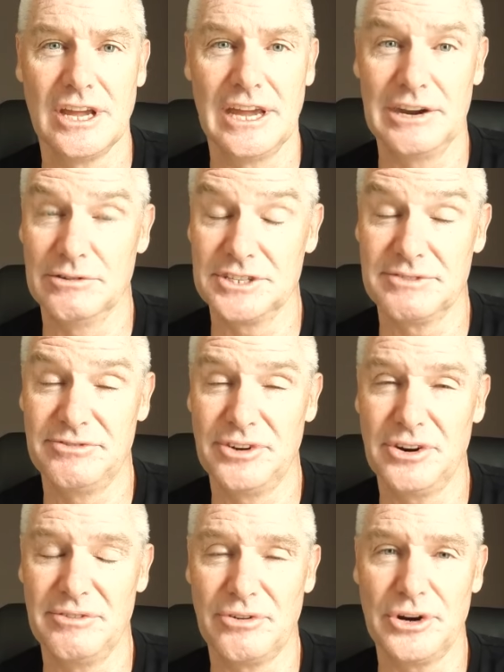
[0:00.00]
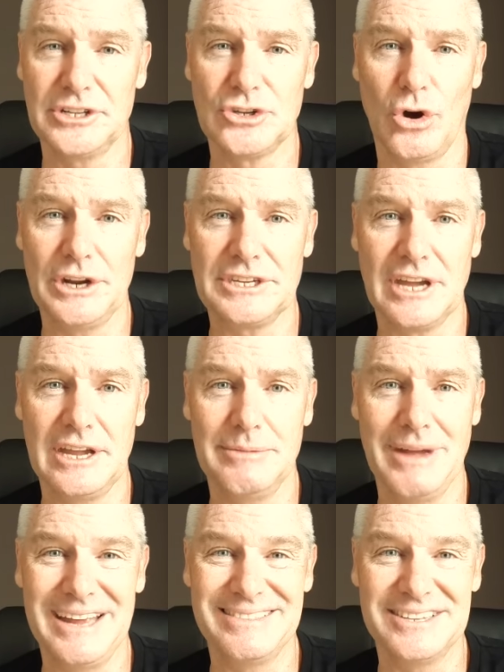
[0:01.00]
and it was a very, very tight
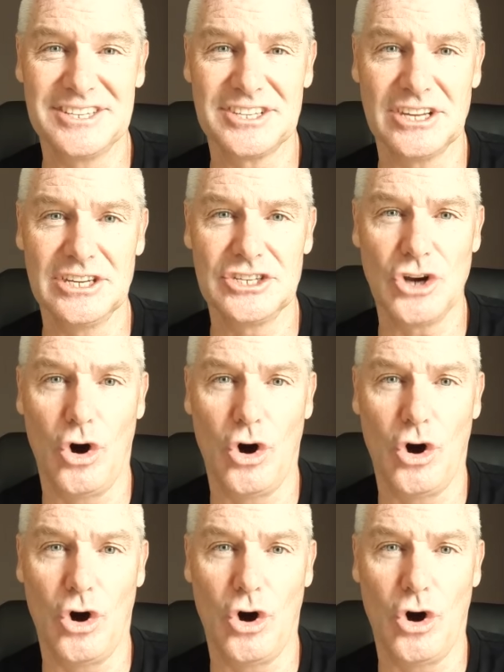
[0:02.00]
game at the stage